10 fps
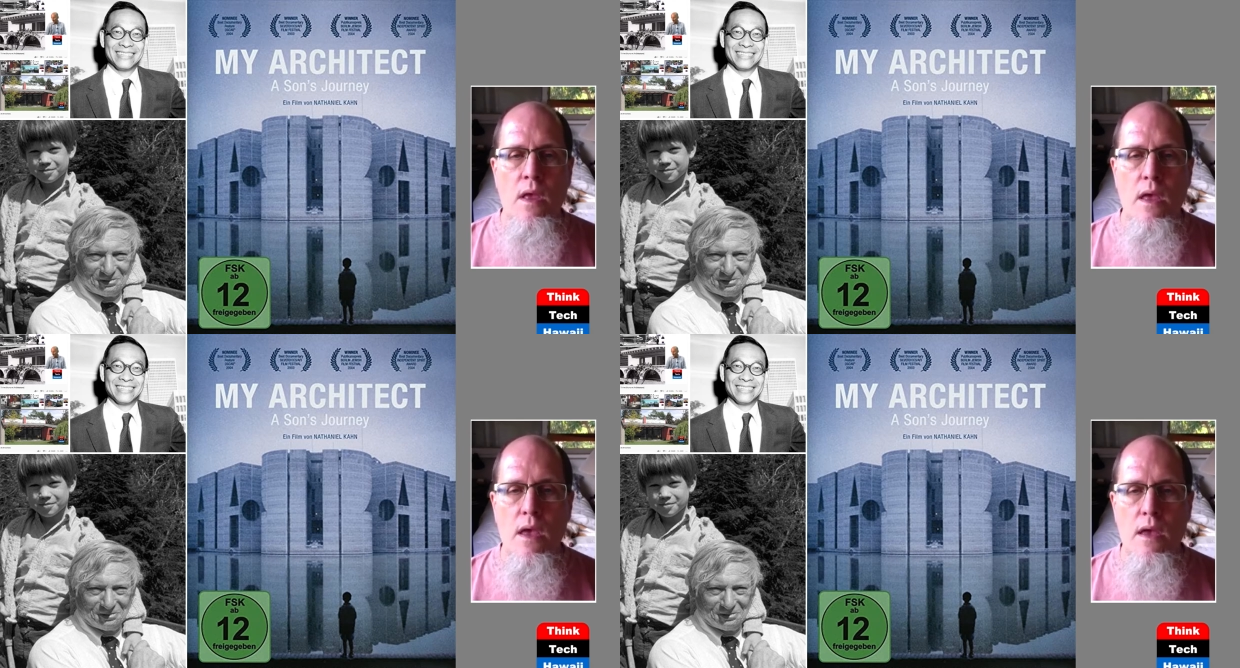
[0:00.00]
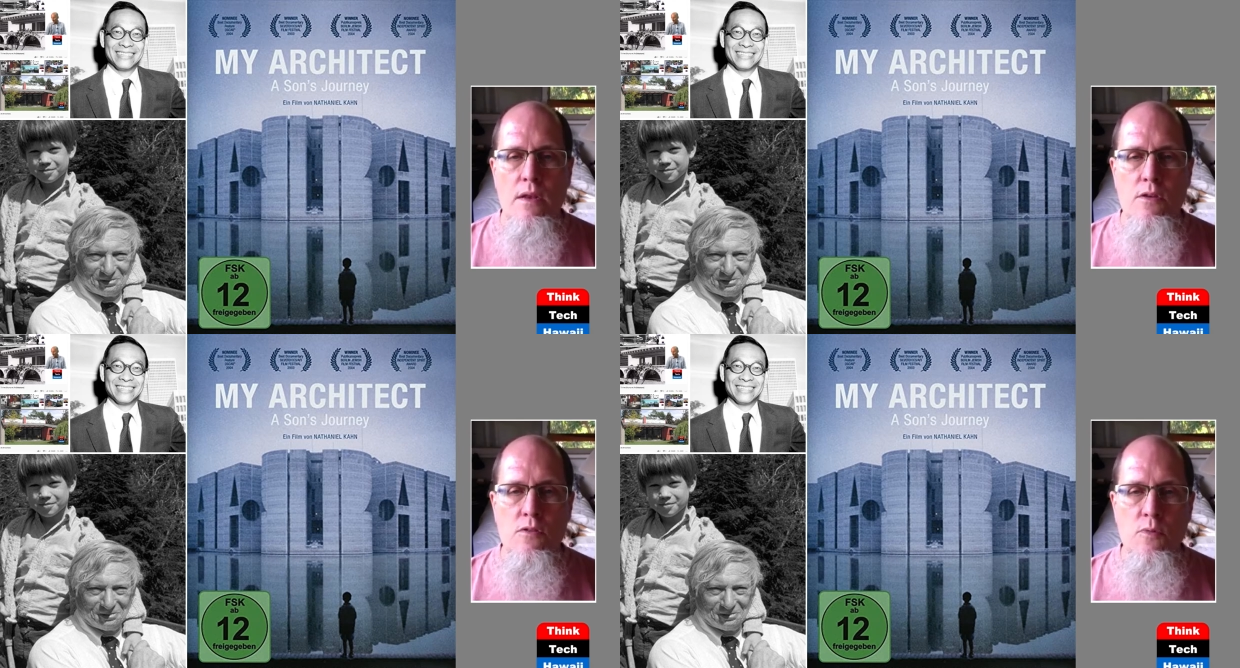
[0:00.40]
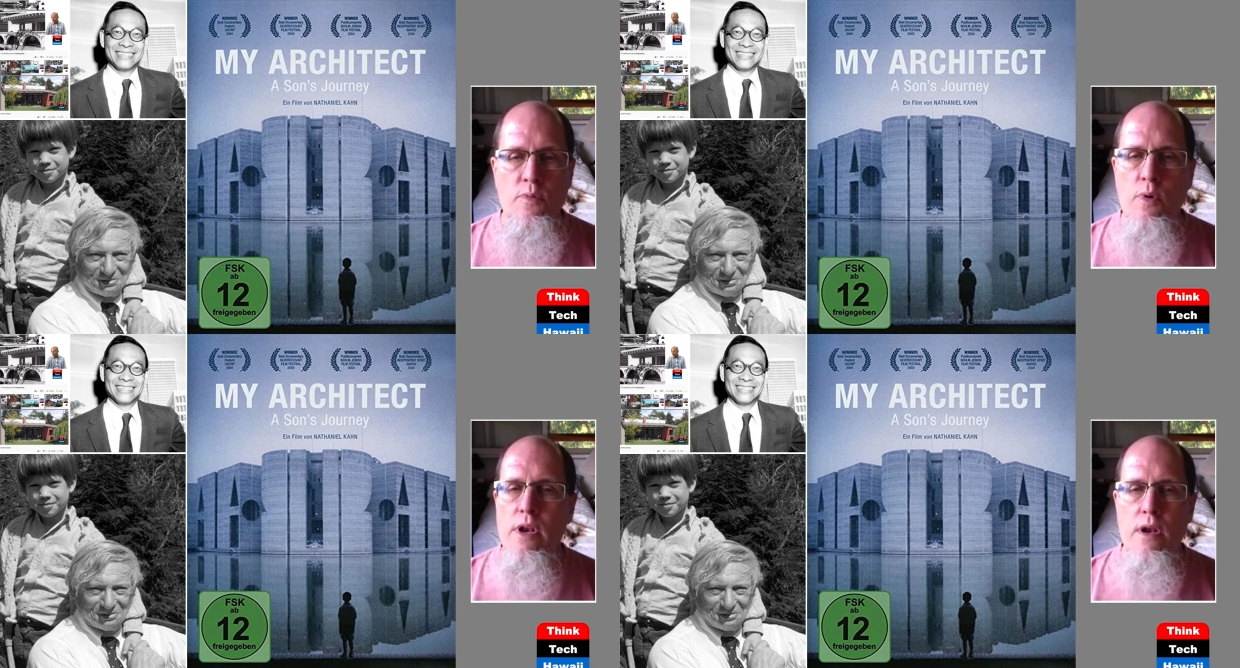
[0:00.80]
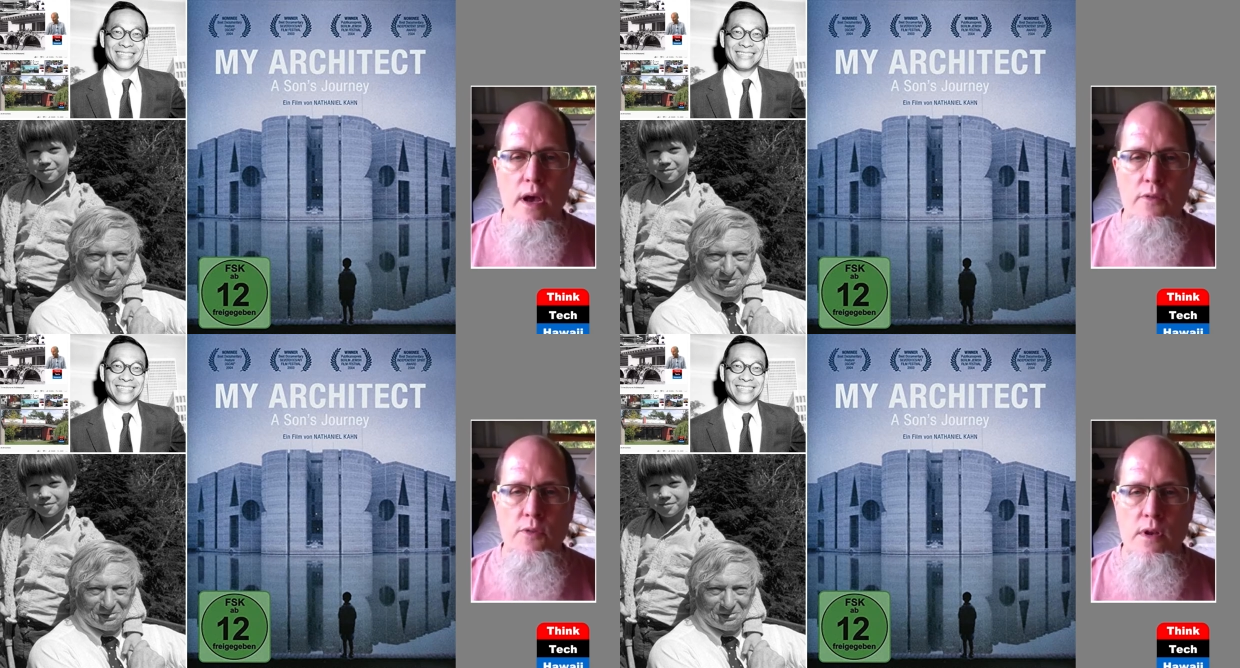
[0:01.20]
Speaker 1: and you pointed
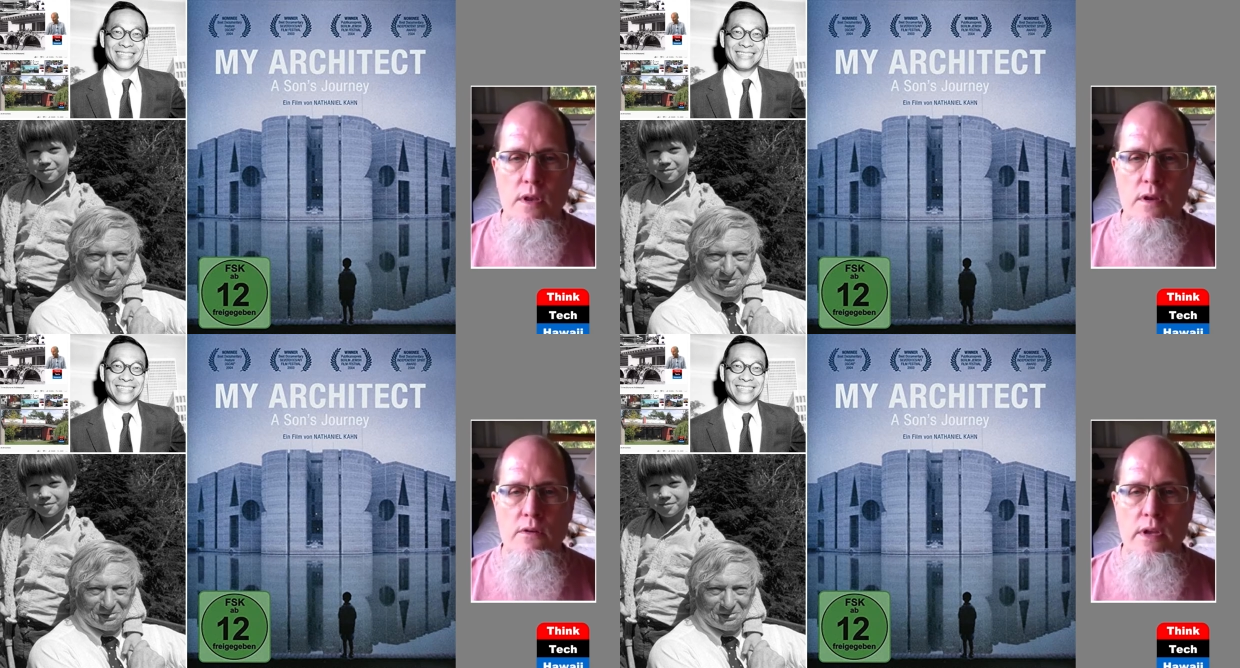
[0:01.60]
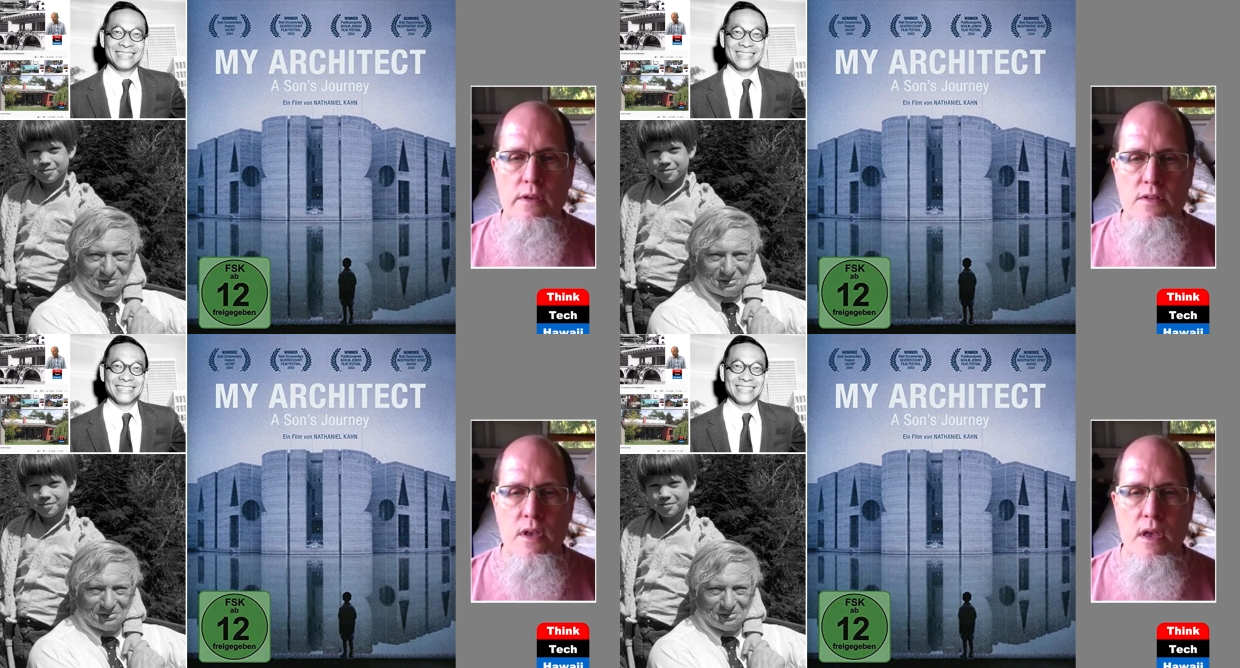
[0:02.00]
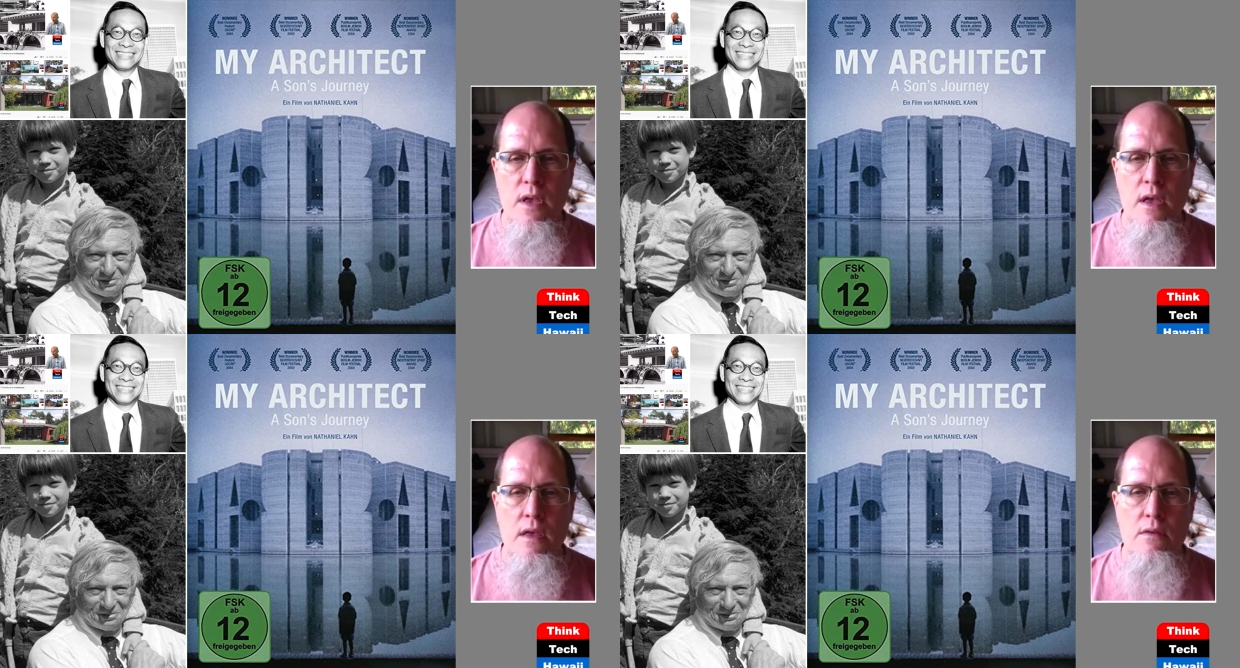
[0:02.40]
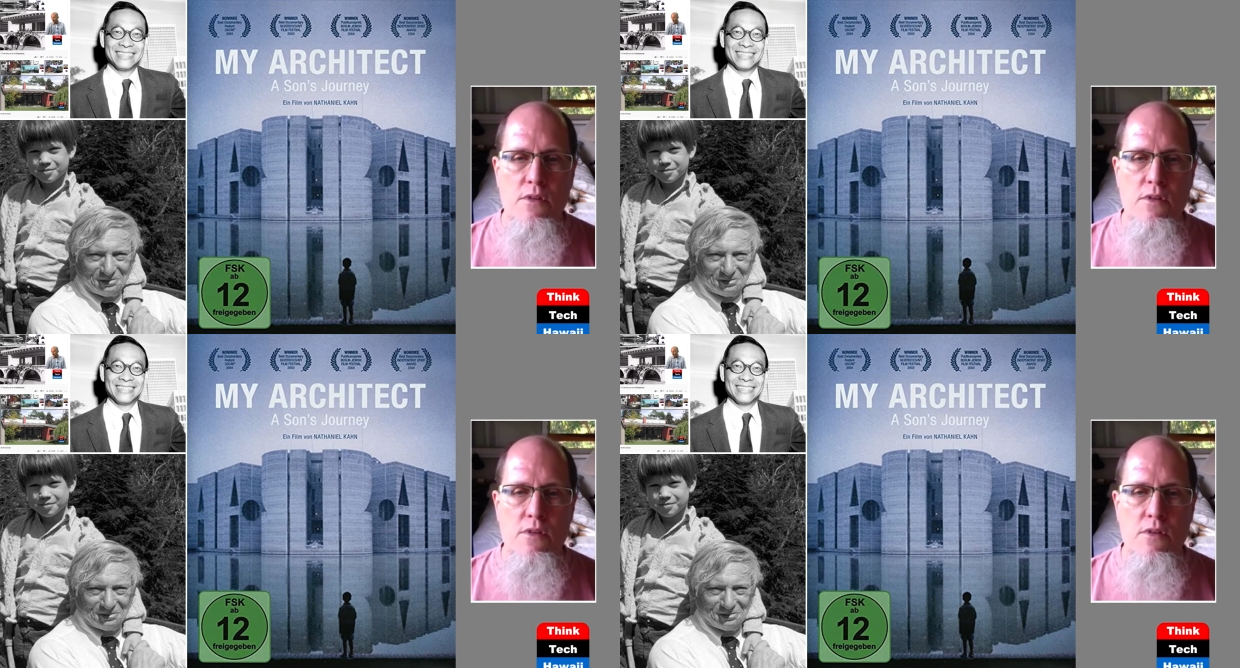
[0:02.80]
out that here is a